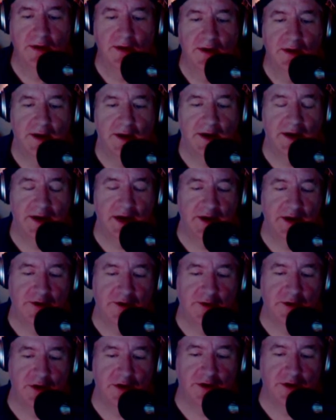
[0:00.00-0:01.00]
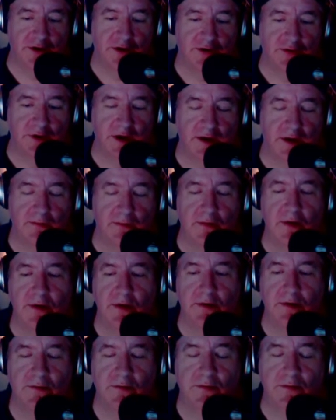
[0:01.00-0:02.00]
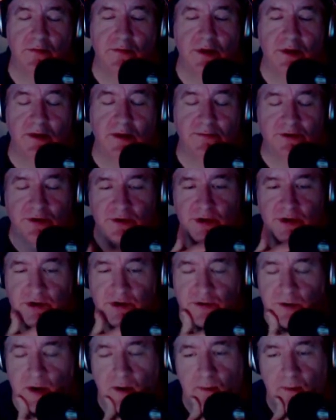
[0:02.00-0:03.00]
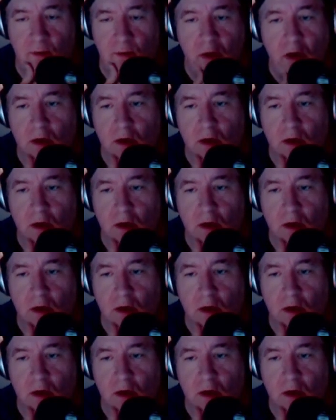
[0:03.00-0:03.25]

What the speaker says: And I no longer dream. Well, I'm sure you dream.